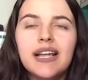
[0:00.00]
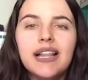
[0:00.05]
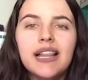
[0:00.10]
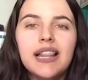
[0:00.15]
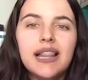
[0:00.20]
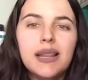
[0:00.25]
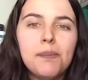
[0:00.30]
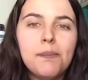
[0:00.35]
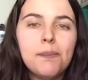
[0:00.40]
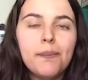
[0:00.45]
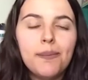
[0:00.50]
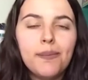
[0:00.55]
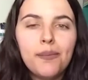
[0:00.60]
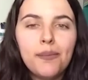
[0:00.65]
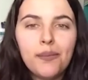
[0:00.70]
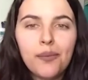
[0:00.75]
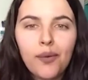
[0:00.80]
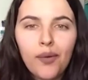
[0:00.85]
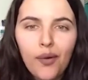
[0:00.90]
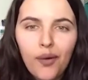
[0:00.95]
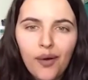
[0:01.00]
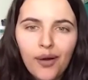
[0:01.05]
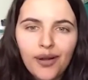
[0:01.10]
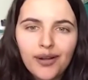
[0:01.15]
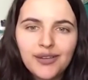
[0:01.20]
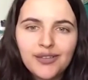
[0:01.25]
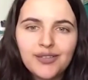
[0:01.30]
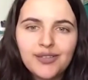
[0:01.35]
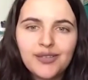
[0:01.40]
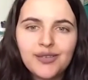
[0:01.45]

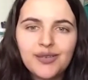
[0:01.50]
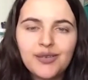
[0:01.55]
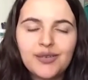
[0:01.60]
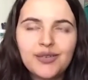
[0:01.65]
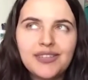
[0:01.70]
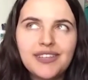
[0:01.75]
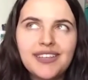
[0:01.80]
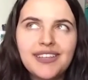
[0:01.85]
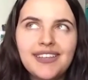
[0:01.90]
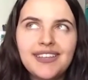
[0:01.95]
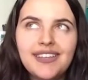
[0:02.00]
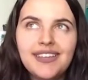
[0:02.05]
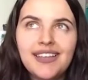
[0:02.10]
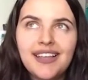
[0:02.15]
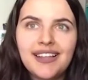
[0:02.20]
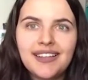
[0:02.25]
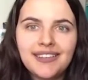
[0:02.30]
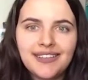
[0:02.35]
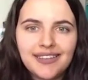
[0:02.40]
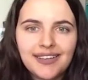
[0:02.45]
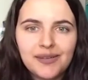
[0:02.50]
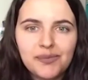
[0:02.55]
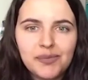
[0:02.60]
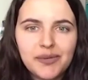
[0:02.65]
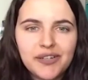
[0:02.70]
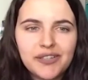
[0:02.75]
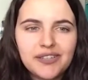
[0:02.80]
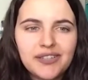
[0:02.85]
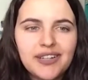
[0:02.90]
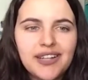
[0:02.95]
more to the alert
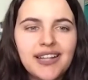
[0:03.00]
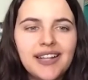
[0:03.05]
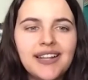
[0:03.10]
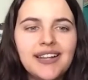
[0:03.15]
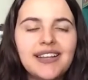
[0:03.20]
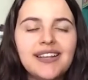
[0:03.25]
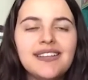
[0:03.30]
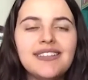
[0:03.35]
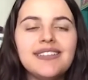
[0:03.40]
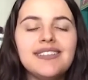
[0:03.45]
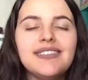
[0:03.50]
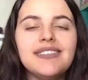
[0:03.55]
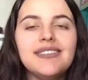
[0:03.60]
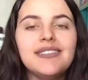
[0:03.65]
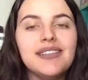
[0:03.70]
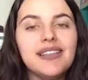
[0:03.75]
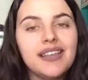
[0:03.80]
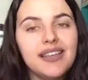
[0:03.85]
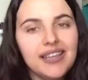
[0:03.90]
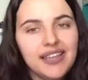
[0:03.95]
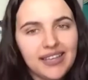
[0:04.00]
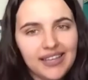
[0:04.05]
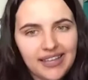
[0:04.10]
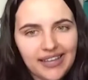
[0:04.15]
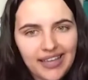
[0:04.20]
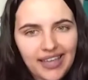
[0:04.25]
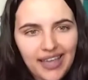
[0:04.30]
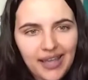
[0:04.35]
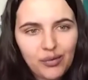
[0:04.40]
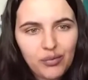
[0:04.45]
personalities. It
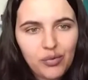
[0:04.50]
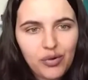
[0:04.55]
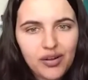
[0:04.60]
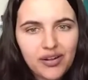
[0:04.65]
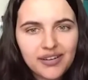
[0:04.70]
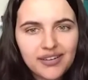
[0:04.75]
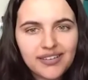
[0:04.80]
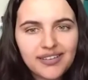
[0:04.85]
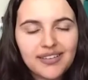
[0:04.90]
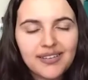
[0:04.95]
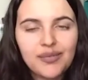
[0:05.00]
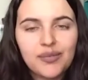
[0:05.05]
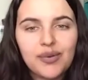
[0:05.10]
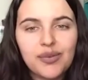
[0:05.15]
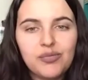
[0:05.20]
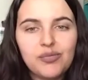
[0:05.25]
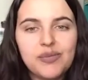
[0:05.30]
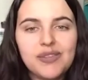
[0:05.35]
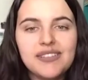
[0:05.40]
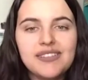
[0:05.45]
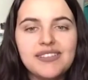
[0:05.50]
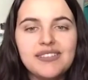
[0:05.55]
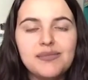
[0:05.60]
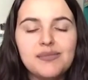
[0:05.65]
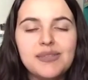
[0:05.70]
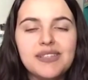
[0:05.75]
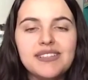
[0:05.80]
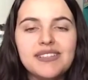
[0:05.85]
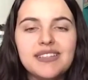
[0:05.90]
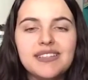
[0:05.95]
can work with
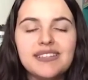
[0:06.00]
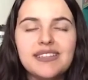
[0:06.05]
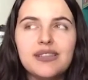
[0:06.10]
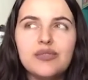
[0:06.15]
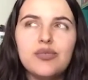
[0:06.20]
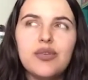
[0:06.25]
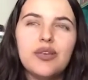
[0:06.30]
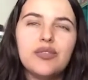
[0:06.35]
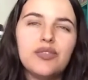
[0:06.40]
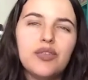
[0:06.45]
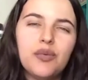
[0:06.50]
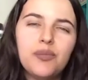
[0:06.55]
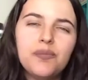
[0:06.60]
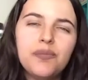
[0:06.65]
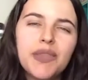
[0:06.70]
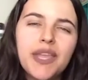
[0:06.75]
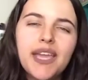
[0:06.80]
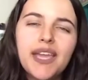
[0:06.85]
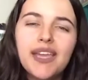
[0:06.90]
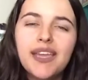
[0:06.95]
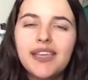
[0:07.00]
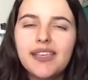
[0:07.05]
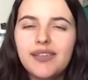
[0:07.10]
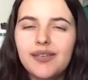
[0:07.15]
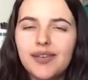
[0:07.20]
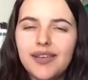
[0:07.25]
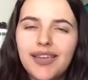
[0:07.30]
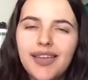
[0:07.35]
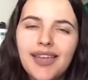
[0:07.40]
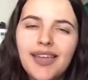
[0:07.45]
MYSTIQUEs as well. So you
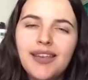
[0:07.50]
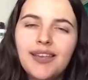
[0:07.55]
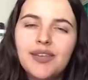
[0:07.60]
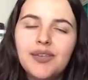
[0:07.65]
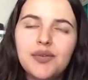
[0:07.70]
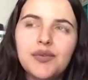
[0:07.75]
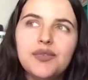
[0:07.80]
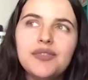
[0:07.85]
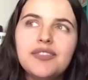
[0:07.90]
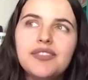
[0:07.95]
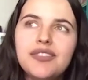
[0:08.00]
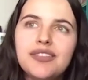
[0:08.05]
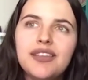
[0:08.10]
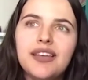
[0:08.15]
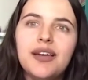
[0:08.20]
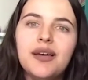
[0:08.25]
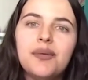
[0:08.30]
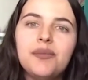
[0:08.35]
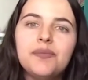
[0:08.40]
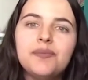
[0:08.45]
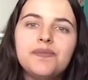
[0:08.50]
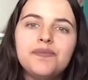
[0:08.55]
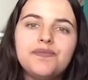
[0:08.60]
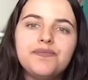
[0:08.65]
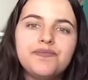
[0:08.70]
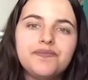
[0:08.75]
can use some